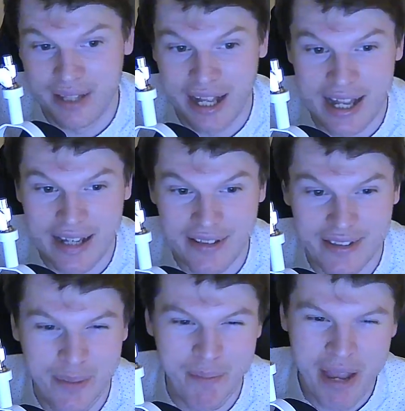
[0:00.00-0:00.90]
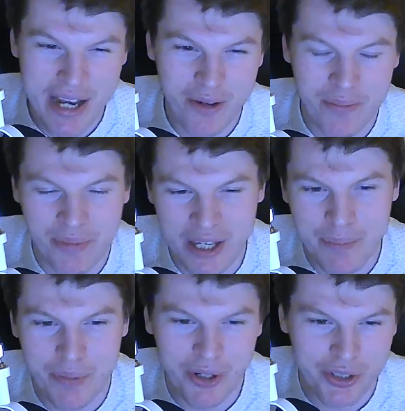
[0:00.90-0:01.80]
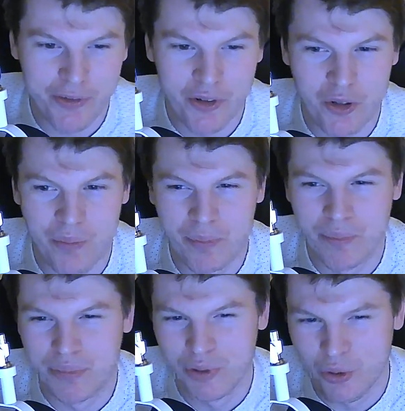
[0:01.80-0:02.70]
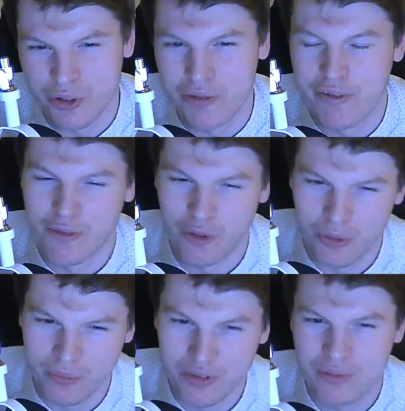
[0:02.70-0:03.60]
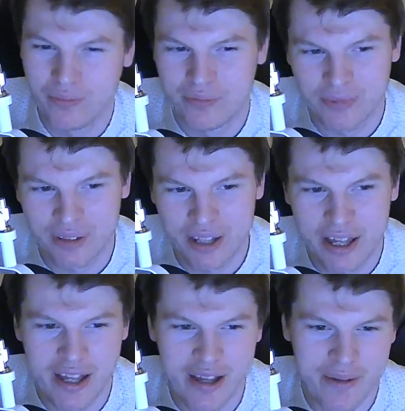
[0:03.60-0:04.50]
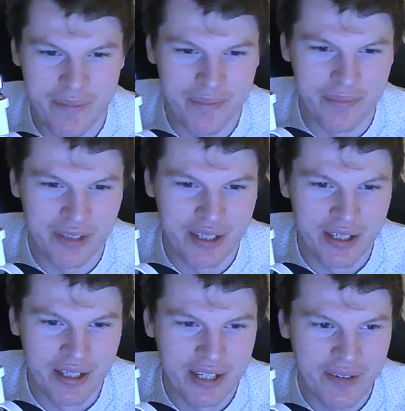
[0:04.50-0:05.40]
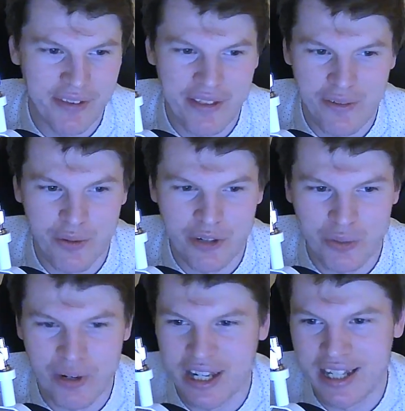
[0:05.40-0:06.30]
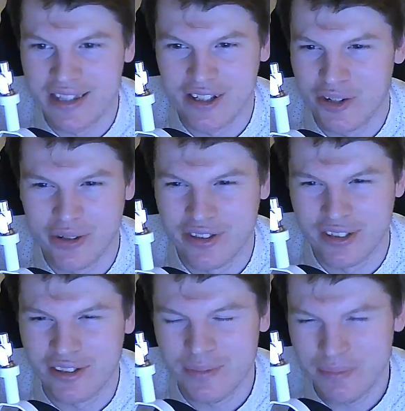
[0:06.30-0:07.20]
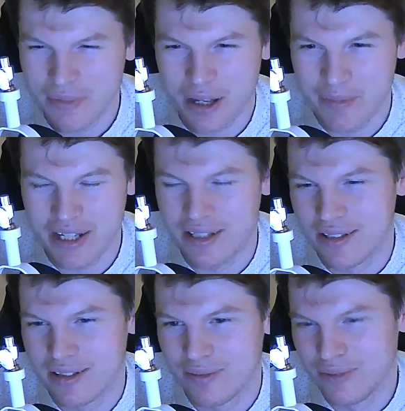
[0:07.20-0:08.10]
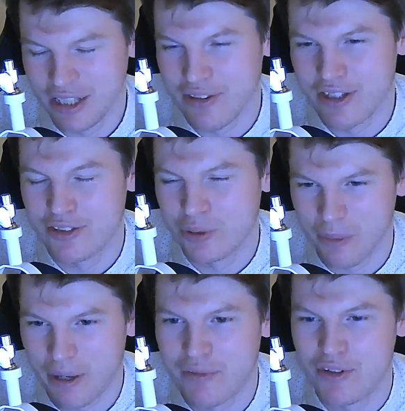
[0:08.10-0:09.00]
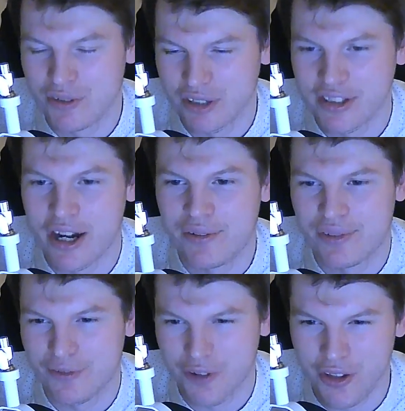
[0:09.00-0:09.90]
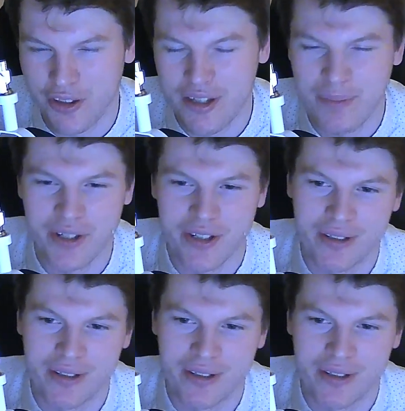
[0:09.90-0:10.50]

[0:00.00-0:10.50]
and there may not be push for broader reforms, given that they're already winning in the current system. I mean, they're talking about reducing tariffs further, but